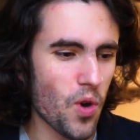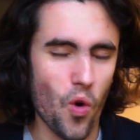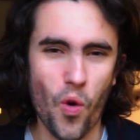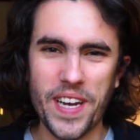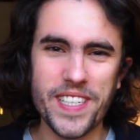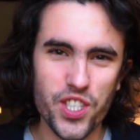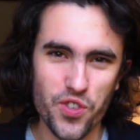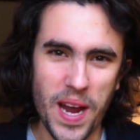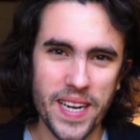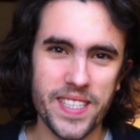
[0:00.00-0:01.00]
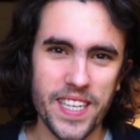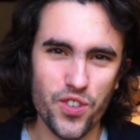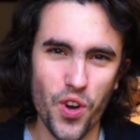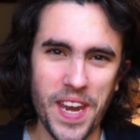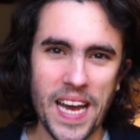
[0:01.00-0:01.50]
or
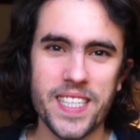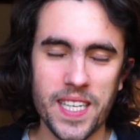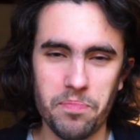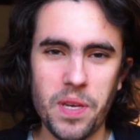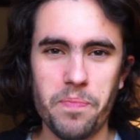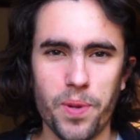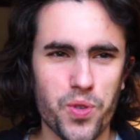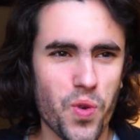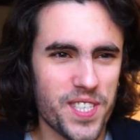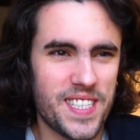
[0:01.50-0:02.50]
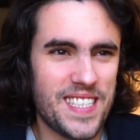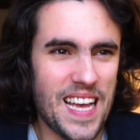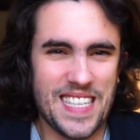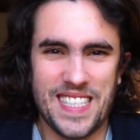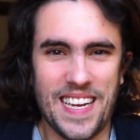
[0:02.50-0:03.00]
interacting, connecting people. Trust is
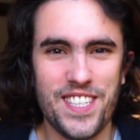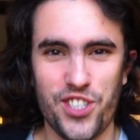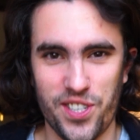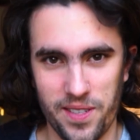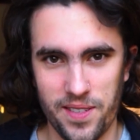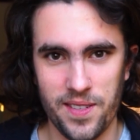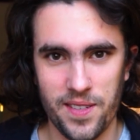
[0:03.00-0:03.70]
essential.